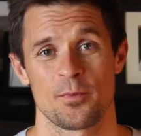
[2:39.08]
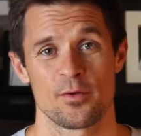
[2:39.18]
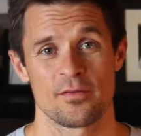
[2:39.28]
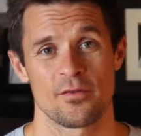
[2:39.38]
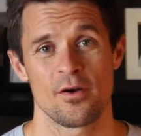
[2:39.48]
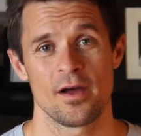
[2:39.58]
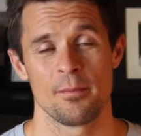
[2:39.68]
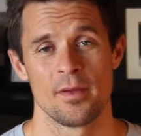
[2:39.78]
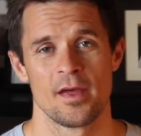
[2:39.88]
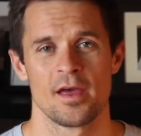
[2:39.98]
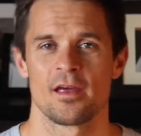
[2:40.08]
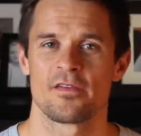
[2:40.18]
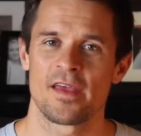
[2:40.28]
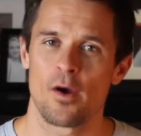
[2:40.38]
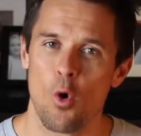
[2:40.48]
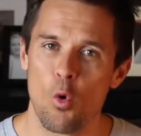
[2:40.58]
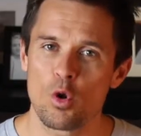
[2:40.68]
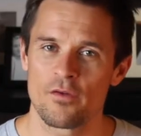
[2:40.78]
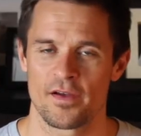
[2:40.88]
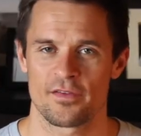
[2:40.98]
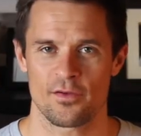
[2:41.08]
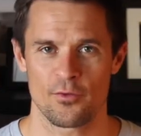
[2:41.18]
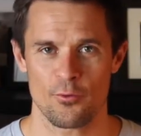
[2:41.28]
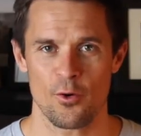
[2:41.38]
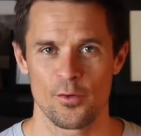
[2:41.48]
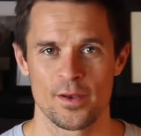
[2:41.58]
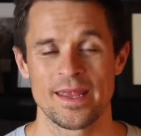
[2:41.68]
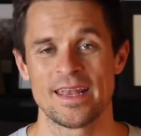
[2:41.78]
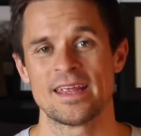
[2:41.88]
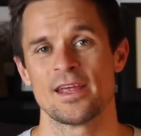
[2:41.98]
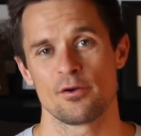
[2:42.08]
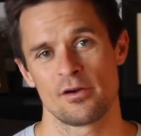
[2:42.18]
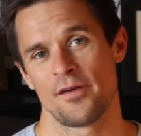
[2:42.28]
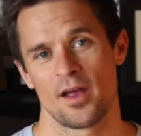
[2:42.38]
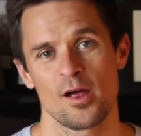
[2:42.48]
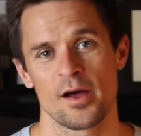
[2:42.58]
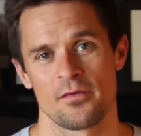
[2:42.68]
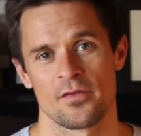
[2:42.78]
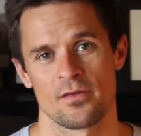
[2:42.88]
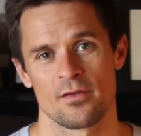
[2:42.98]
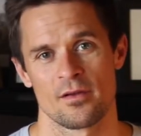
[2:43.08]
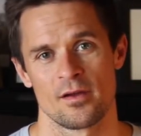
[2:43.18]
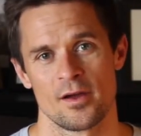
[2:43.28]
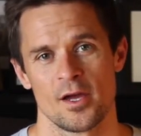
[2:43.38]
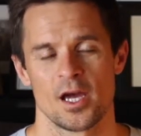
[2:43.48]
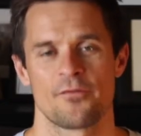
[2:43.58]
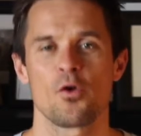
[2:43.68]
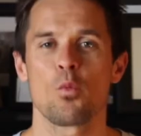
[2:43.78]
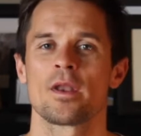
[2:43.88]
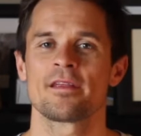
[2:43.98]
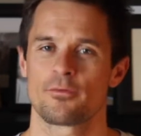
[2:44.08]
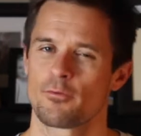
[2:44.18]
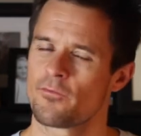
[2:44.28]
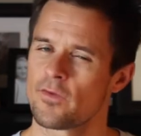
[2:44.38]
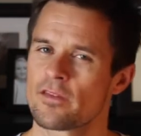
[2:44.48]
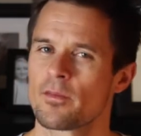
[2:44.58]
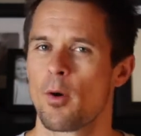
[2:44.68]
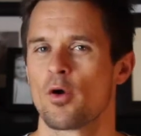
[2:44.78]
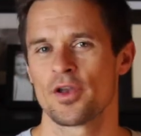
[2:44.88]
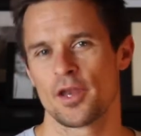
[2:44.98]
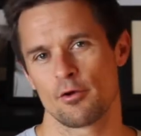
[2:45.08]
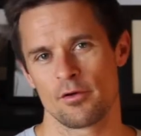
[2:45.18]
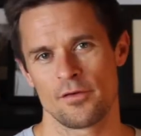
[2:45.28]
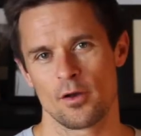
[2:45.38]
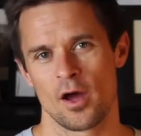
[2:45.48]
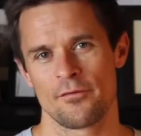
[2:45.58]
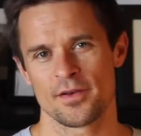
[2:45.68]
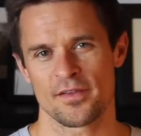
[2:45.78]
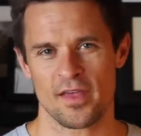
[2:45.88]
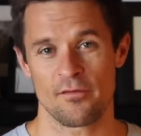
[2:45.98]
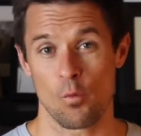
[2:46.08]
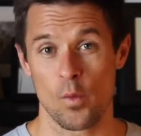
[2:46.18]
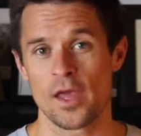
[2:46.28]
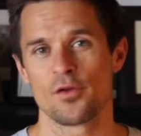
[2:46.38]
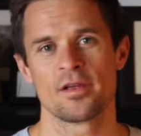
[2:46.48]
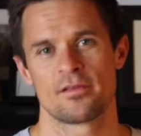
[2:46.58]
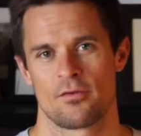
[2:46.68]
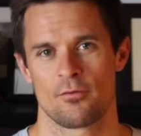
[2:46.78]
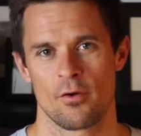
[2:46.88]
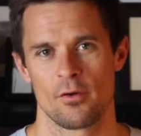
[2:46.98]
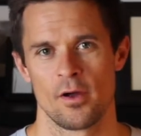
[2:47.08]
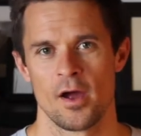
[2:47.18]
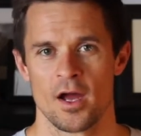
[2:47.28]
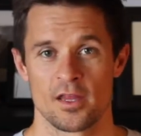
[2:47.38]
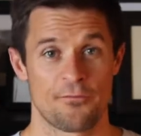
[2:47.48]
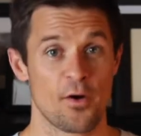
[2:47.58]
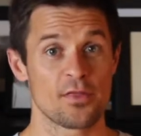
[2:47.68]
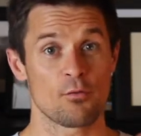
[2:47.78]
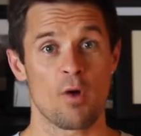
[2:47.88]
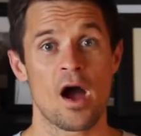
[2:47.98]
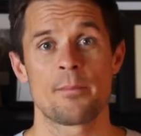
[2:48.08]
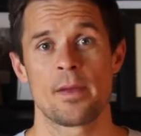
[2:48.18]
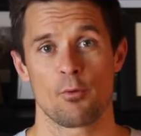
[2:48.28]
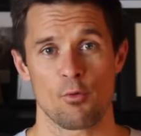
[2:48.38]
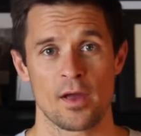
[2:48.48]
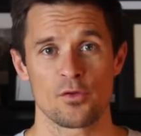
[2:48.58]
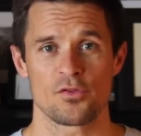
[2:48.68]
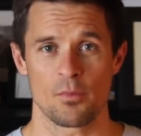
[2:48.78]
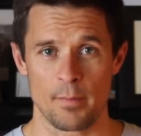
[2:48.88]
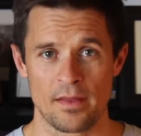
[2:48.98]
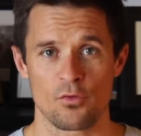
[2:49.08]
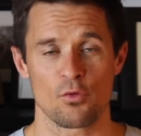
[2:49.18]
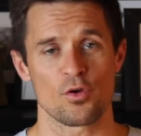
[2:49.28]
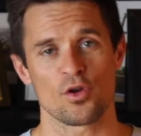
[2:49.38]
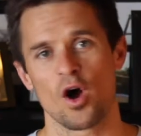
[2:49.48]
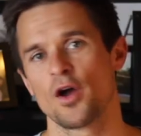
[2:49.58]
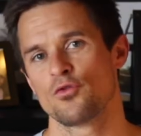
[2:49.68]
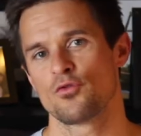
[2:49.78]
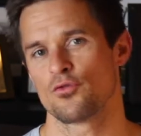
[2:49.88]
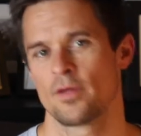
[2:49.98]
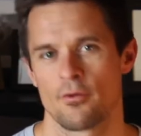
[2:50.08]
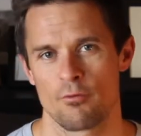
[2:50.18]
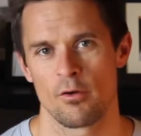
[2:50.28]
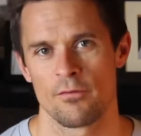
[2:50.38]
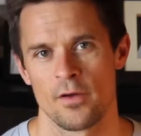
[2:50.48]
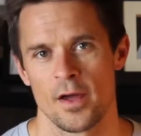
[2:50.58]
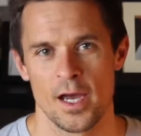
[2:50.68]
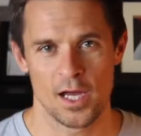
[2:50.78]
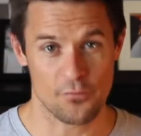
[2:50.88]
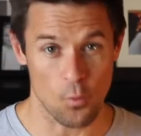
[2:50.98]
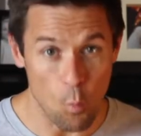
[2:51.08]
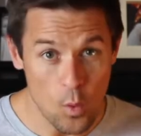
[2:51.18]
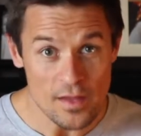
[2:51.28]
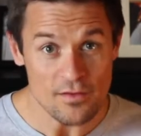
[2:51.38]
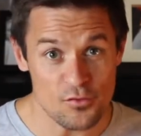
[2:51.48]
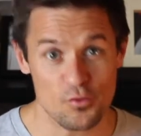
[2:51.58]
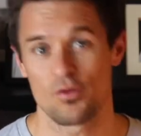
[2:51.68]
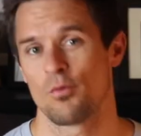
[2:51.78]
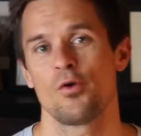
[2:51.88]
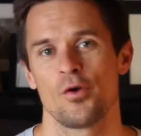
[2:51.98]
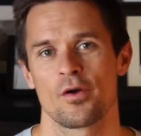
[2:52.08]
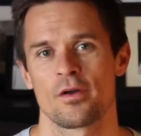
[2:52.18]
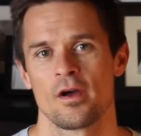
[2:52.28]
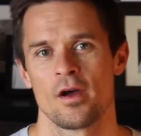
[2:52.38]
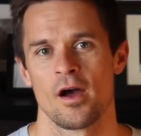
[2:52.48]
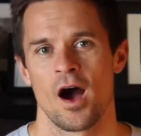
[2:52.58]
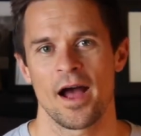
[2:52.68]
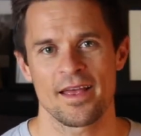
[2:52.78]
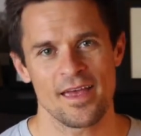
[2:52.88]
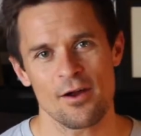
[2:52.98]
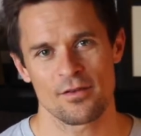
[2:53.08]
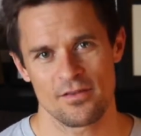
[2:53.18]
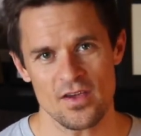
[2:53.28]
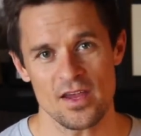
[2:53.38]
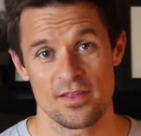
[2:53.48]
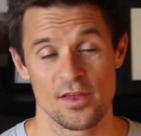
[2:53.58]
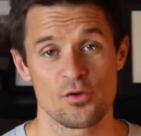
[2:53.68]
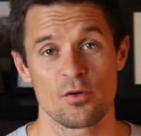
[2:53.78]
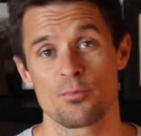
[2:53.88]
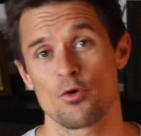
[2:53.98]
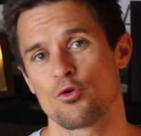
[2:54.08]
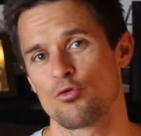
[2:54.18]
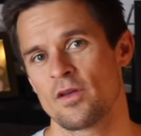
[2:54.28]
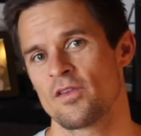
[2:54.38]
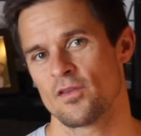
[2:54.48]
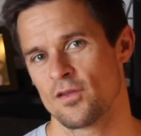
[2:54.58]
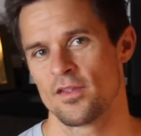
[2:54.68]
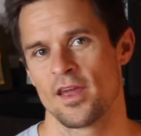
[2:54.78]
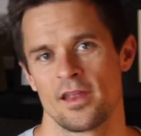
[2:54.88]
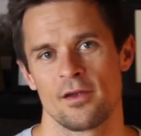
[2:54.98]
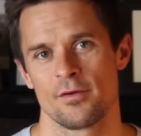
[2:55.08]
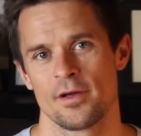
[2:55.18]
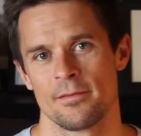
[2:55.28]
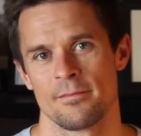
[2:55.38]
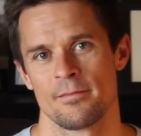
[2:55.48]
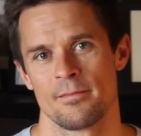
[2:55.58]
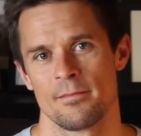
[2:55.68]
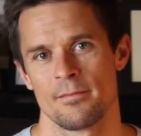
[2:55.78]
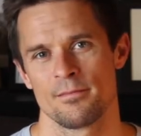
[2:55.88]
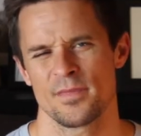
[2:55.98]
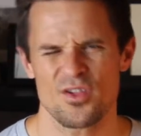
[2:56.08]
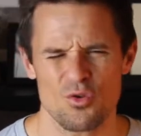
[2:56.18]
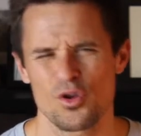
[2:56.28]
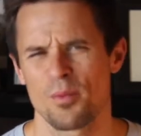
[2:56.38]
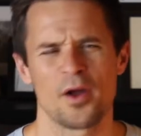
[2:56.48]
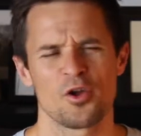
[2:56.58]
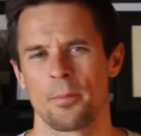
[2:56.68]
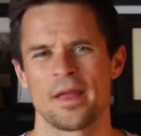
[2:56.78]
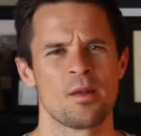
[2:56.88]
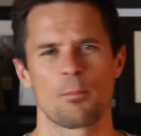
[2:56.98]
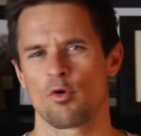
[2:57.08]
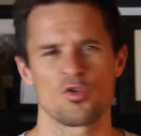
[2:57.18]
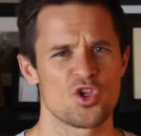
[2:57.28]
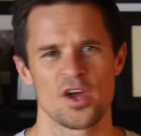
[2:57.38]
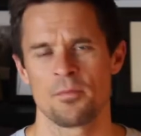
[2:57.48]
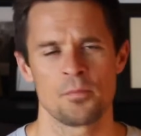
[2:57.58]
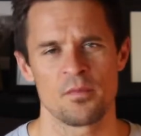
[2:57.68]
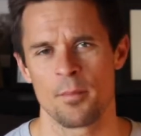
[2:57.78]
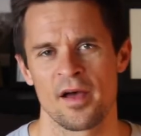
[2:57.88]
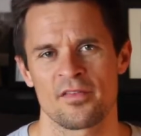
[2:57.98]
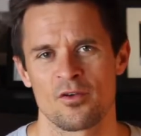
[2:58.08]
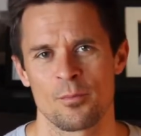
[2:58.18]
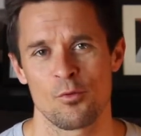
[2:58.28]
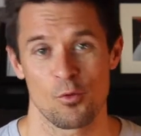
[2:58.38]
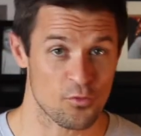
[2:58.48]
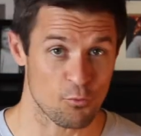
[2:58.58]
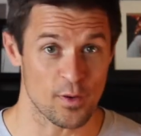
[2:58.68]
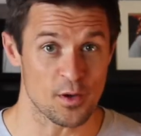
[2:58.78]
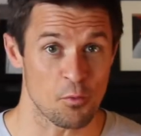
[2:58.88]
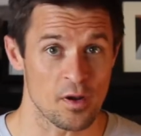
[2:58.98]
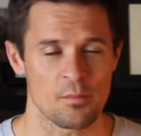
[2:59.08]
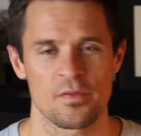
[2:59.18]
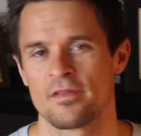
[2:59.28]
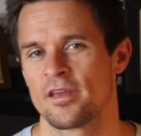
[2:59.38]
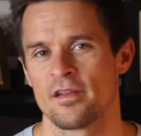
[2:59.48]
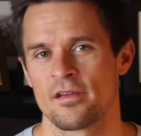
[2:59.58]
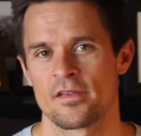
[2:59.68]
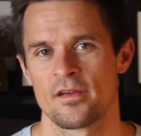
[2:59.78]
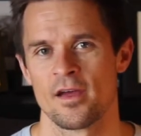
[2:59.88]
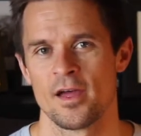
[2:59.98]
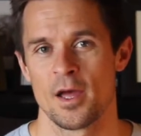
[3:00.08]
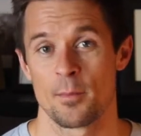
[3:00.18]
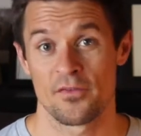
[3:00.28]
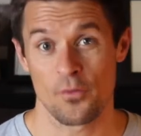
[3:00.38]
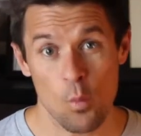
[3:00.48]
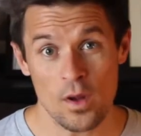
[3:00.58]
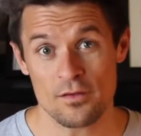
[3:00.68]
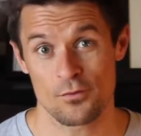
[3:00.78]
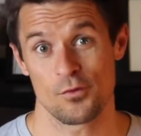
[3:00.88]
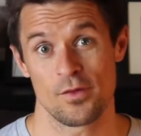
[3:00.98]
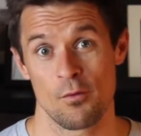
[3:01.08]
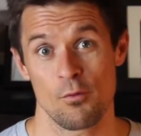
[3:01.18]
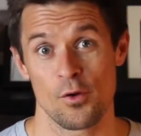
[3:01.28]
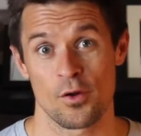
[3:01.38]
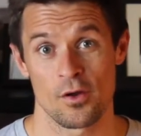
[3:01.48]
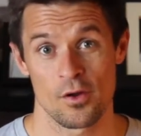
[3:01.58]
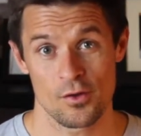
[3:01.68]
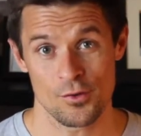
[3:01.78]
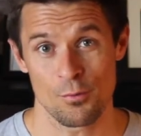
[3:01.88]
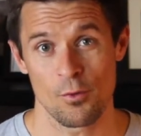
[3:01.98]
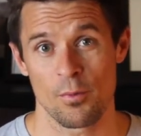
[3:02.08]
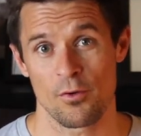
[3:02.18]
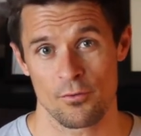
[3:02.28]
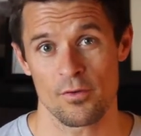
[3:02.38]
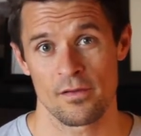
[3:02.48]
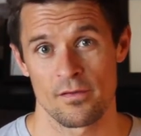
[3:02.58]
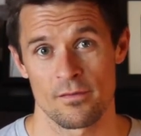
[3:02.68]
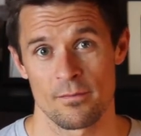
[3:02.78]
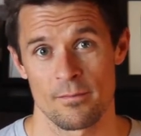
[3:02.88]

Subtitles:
period of time, is that all of us can grow in any area of our lives. If you're willing to reflect upon an area of your life and discover where you need to grow, to find the right people around you to mentor and guide you through that growth, and if you're willing to do the work, I guarantee that you can progress in that area. Now, sure, you might not be LeBron James in basketball or Serena Williams in tennis, but if you're willing to do that work, you will progress.